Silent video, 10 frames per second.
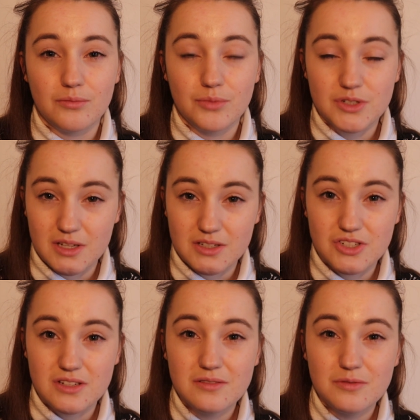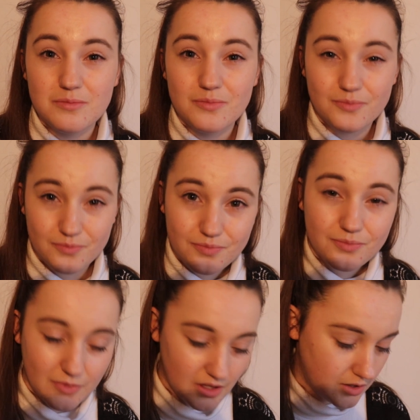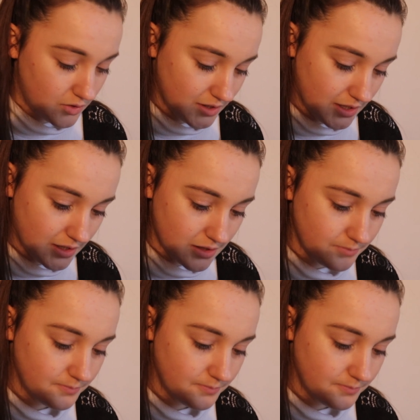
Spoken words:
protect you. Okay.